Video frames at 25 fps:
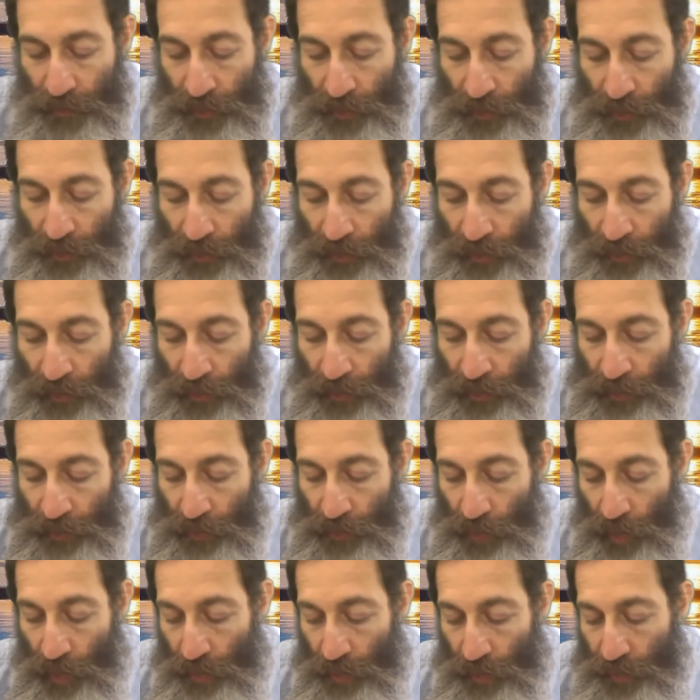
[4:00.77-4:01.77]
Uh, a
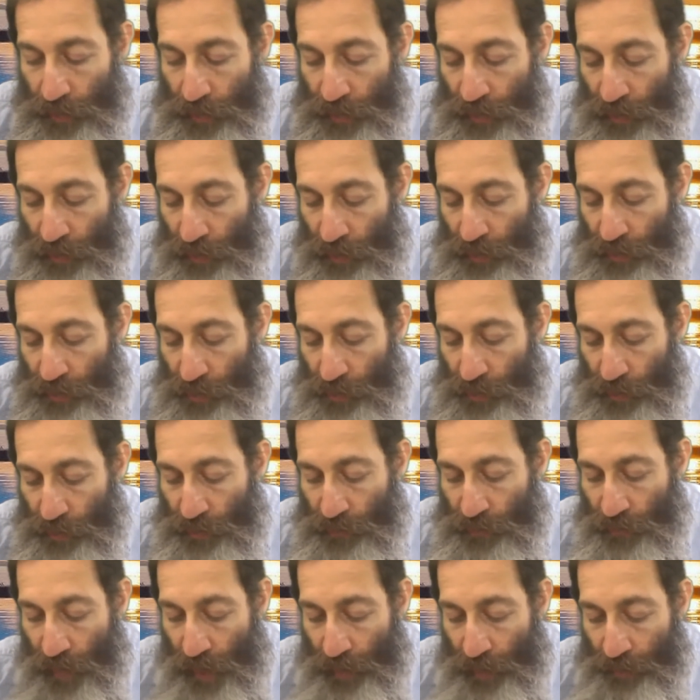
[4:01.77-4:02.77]
dog returns to its
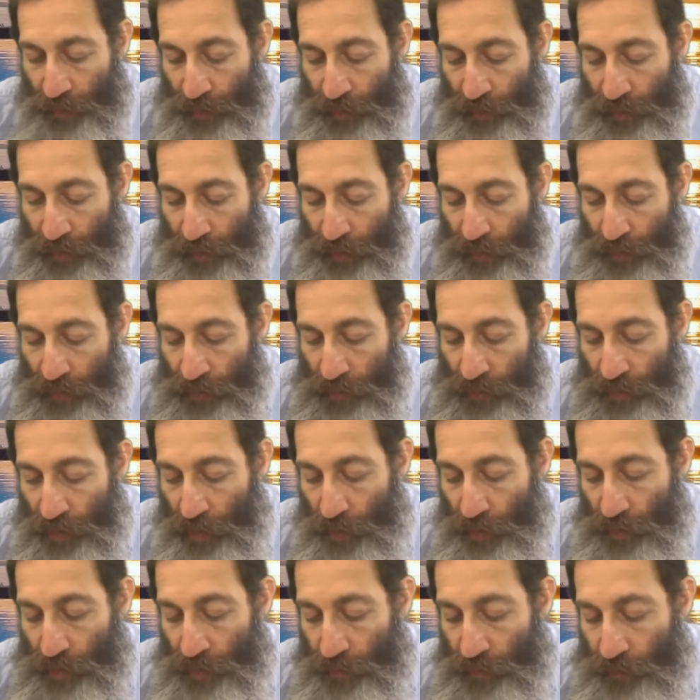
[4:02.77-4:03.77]
vomit,
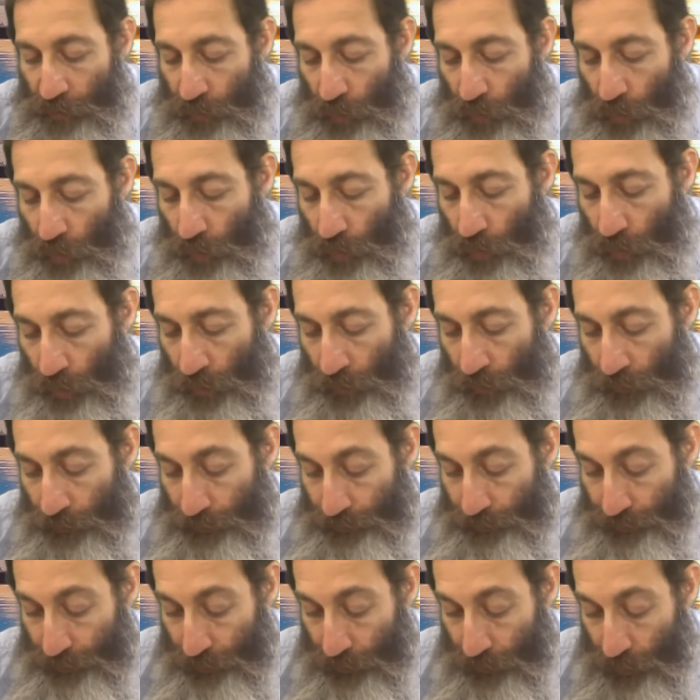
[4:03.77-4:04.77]
so is a fool
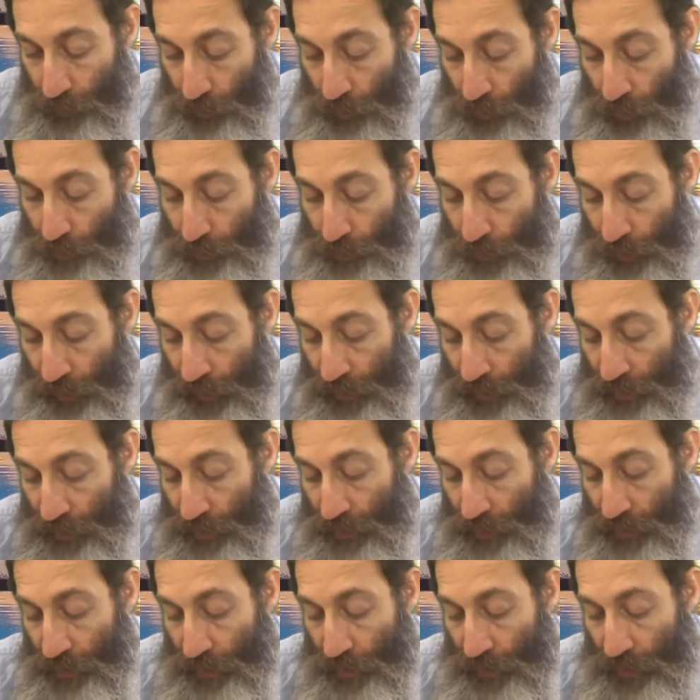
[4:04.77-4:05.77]

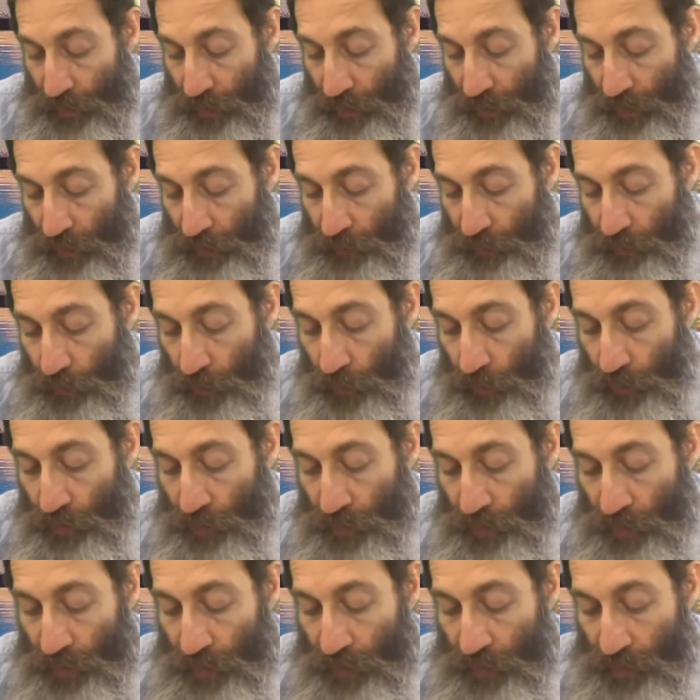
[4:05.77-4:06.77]
repeats his
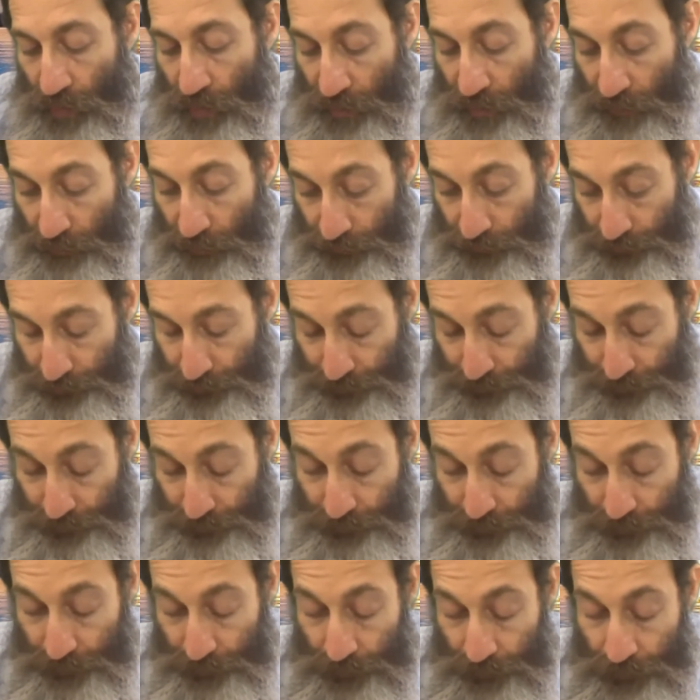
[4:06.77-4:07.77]
foolishness.
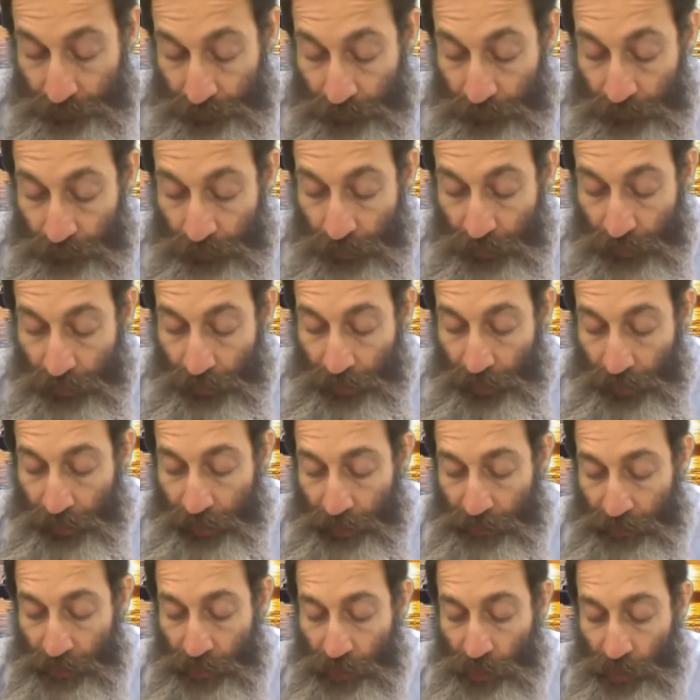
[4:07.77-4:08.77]

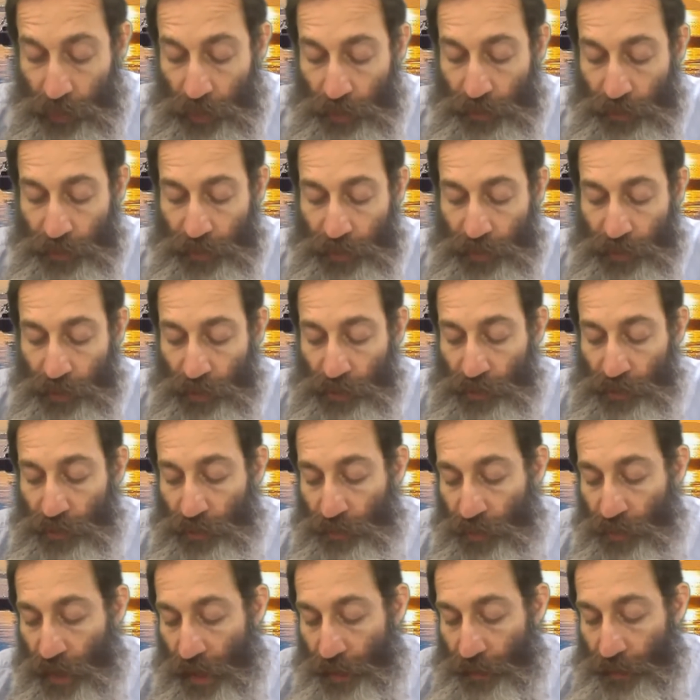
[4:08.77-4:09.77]
As a dog returns to
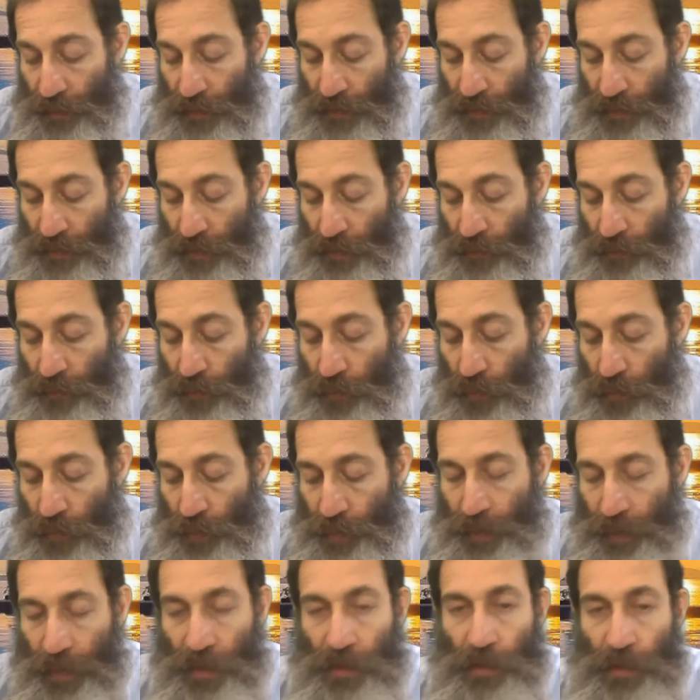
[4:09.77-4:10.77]
vomit, so a fool
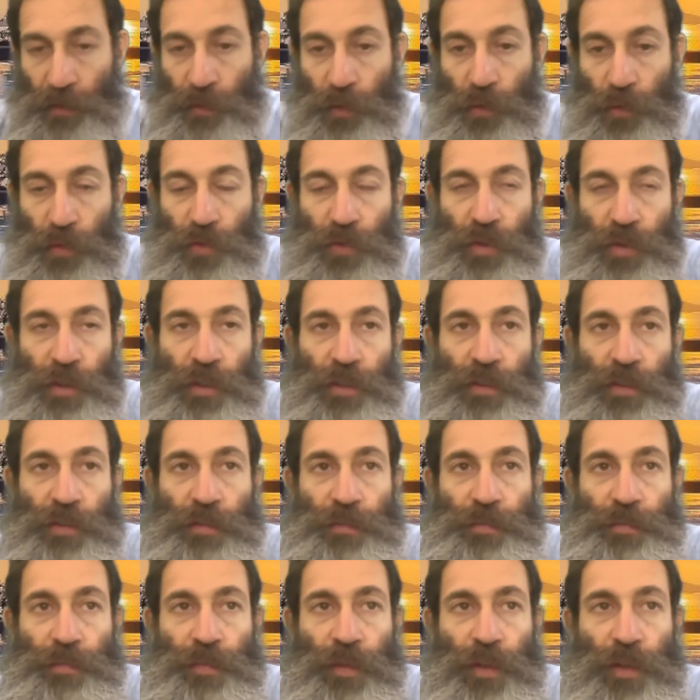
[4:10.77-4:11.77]
repeats his foolishness.
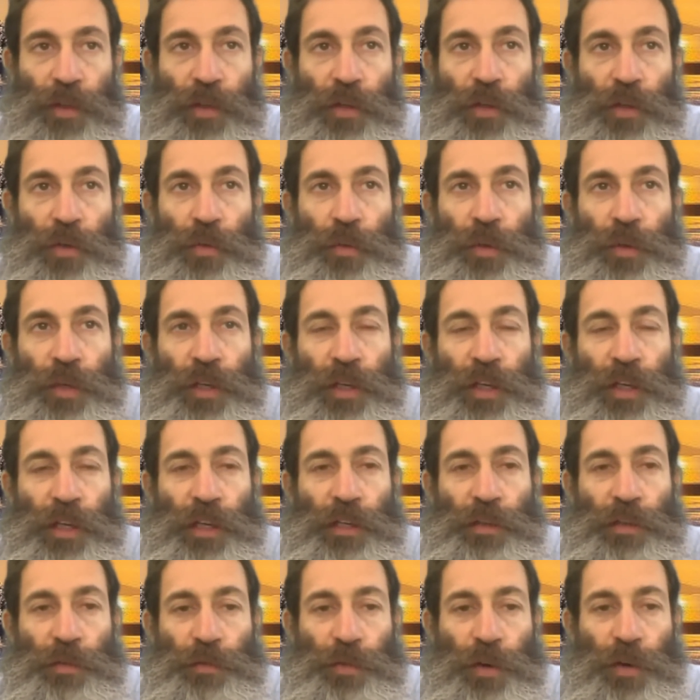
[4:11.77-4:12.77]
We need
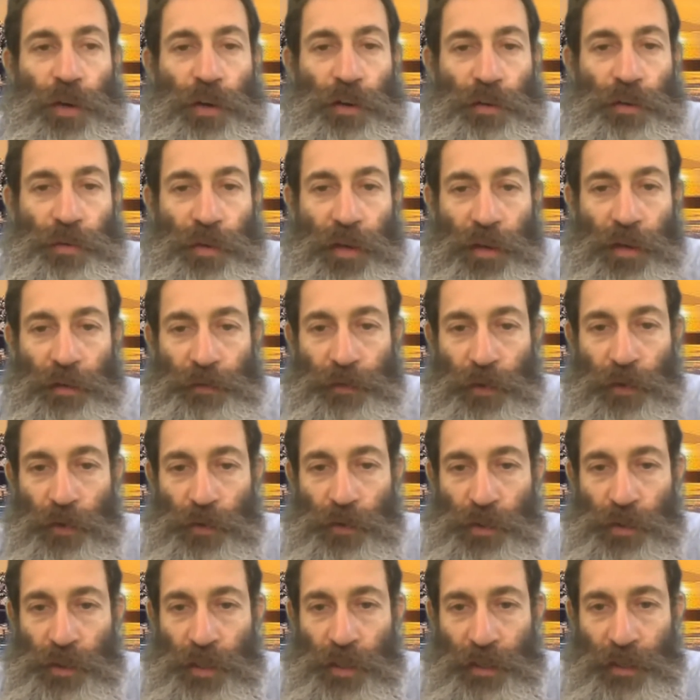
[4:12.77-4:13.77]
to fear our Creator,
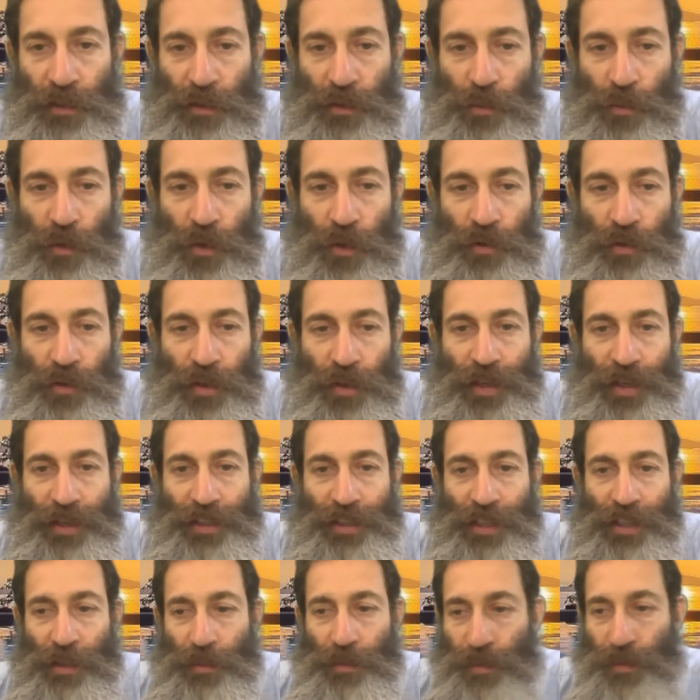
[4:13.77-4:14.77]
folks, and not the world, and not
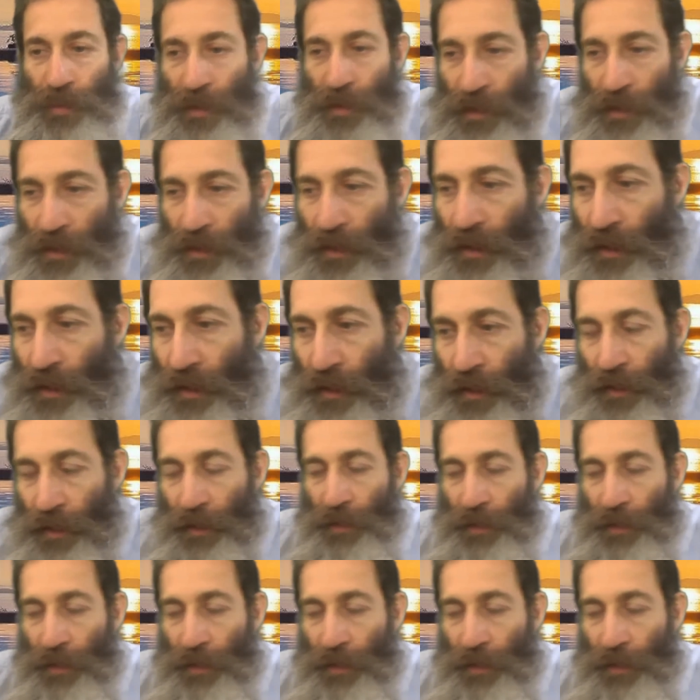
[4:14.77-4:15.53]
keep uh,